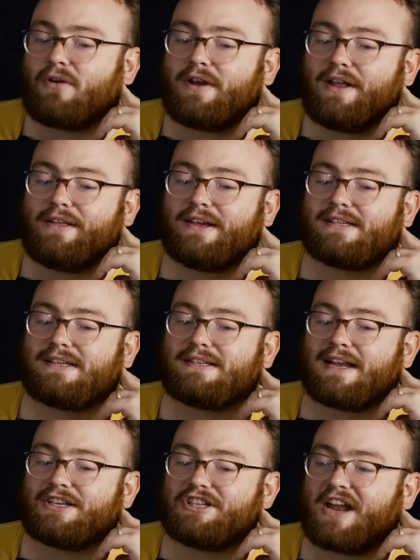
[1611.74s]
Cornelius yeah.
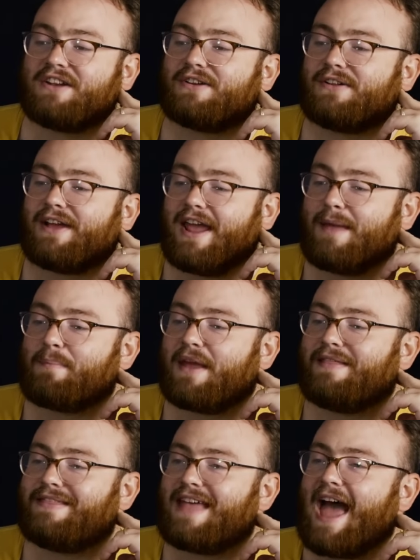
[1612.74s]
is a gentle ape, and yeah.